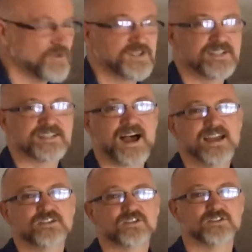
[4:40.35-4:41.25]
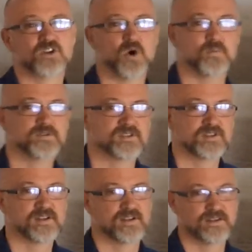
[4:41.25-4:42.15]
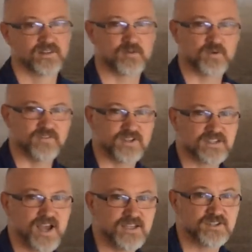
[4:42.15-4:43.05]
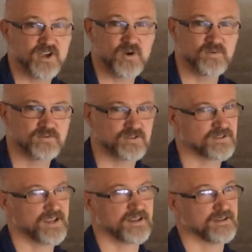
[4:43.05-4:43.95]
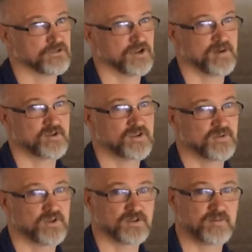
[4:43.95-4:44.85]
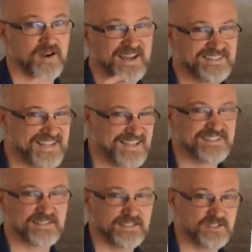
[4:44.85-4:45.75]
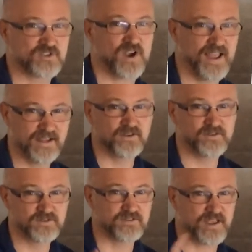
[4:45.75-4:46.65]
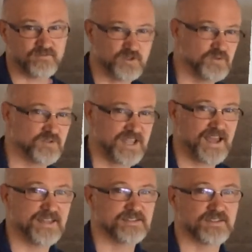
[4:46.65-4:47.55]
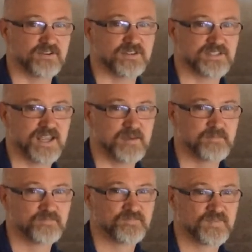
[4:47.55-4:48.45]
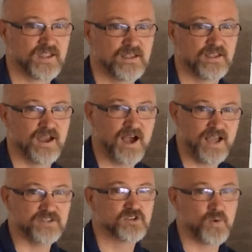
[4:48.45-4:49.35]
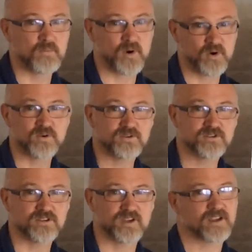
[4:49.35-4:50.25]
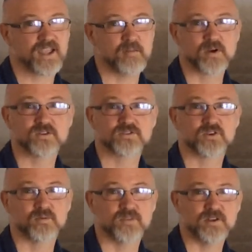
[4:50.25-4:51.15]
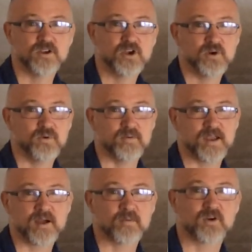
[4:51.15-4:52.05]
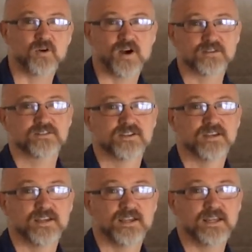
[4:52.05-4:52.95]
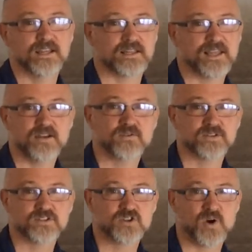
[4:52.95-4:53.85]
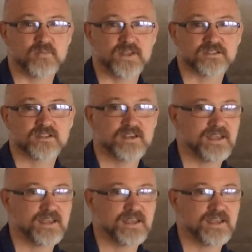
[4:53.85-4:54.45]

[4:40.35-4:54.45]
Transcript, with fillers: those things isotopes. The prefix iso, just like in geometry when you learn about isosceles triangles, have two sides that are the same. Isomers, a chemical term that we may come across in later installments,